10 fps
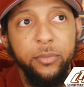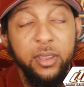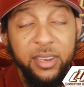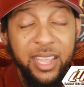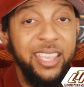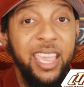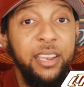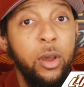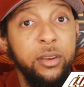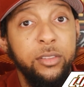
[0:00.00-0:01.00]
Nick Gates
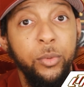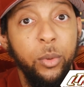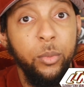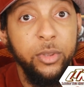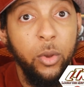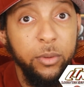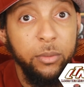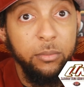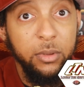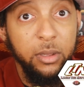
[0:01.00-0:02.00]
thought his career was over.
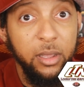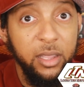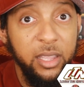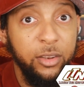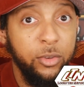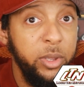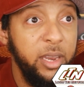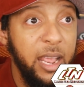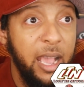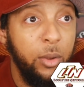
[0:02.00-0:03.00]
He had
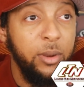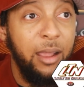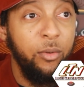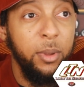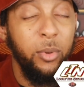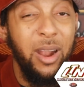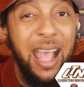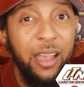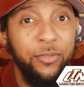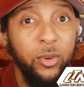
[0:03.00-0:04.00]
tweeted out, I remember
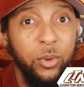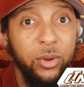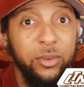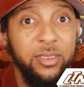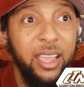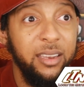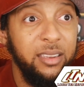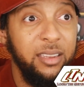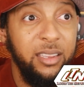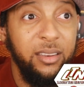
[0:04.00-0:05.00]
afterwards, that
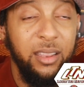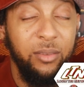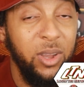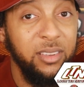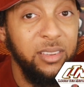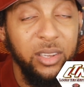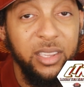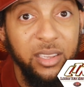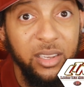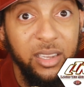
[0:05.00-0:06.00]
it wasn't
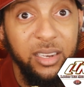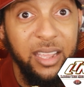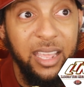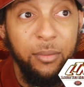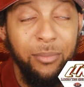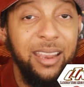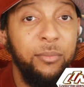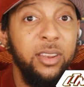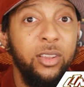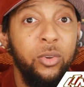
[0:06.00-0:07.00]
looking good and that it might have
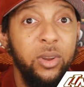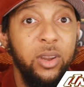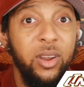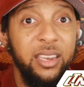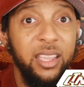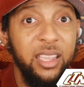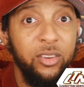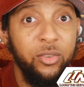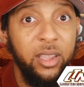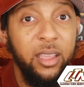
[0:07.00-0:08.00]
been a career-ending
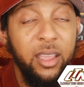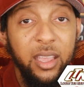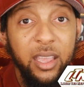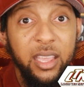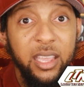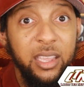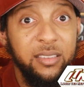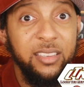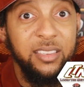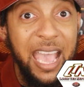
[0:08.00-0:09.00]
injury. He
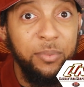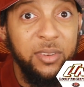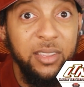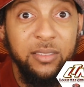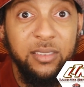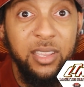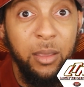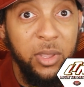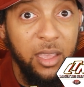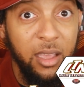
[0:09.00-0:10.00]
snapped his
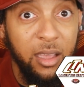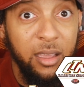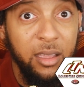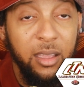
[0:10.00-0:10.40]
tibia,